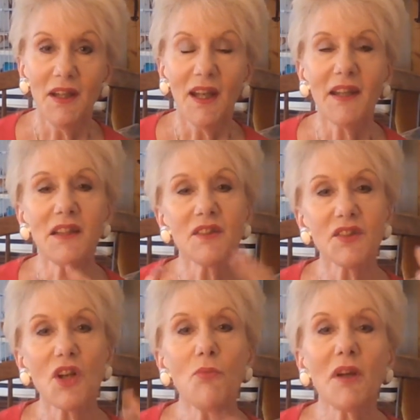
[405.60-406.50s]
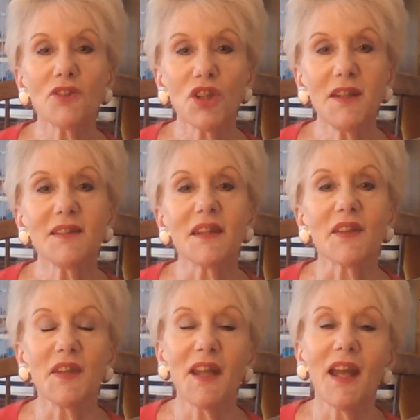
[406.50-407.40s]
and it's so much easier
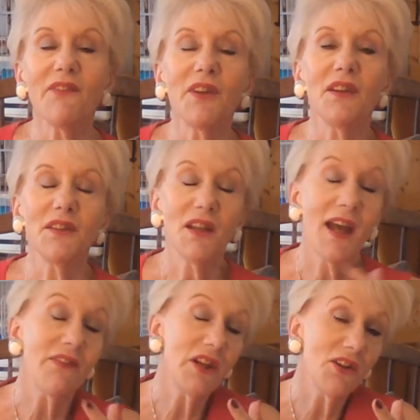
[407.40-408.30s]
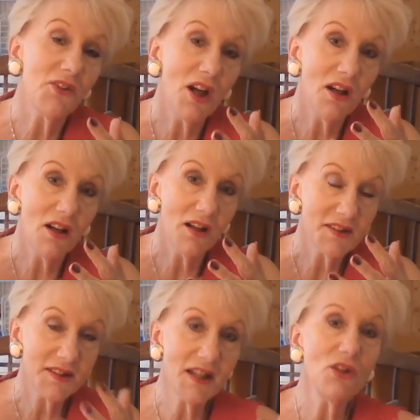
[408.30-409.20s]
than having a
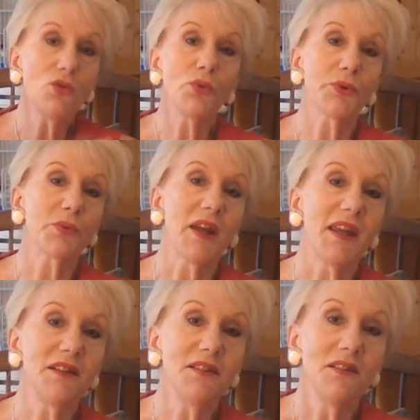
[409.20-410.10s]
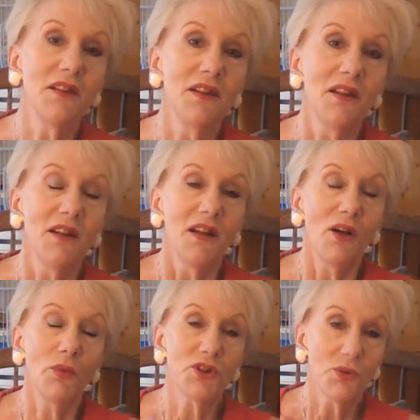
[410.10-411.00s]
single thread
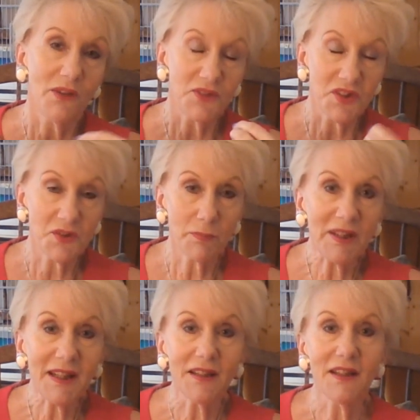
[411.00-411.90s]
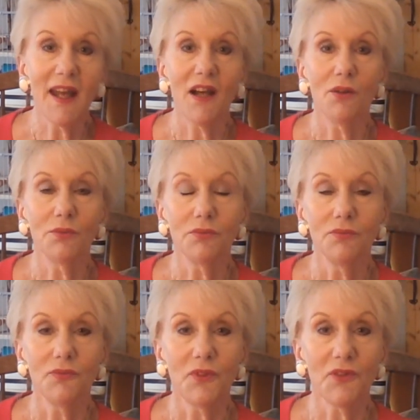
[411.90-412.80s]
which you have to split down
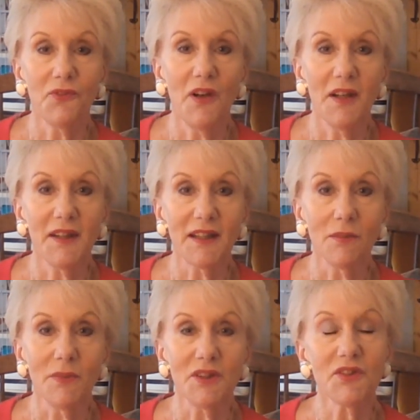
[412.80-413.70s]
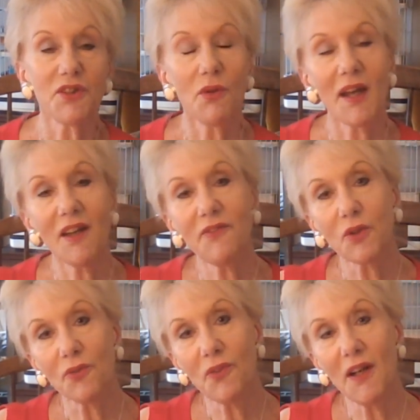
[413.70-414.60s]
for the fine elements. You have
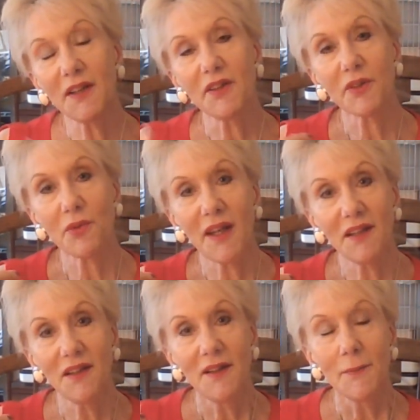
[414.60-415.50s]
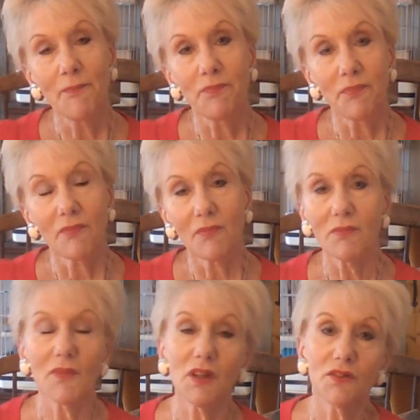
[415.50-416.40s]
your fine thread
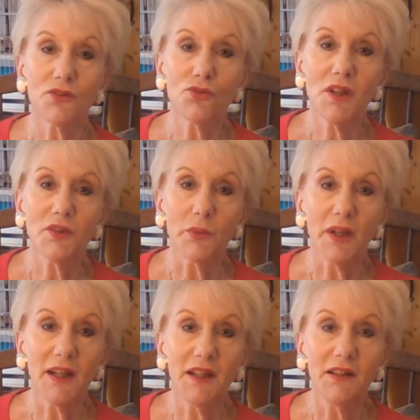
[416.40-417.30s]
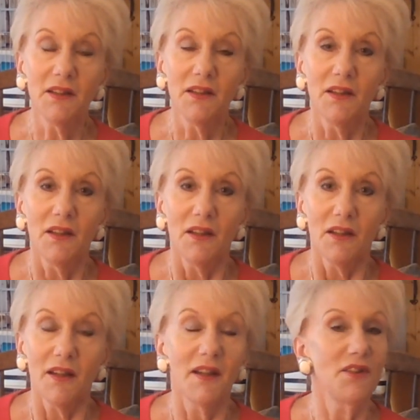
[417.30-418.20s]
straight away,
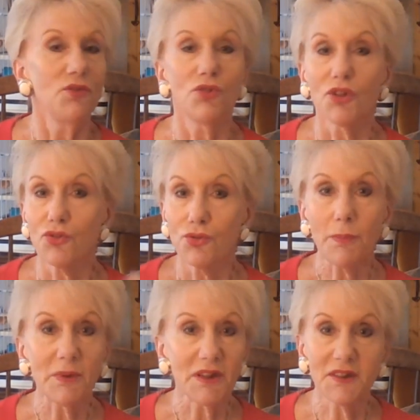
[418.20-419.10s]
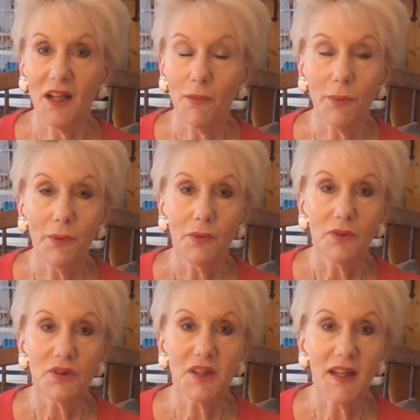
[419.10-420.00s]
and you just triple it up
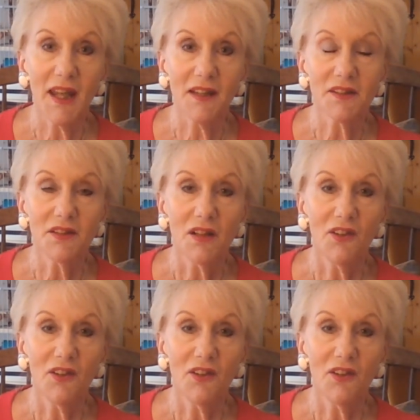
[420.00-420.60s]
to get a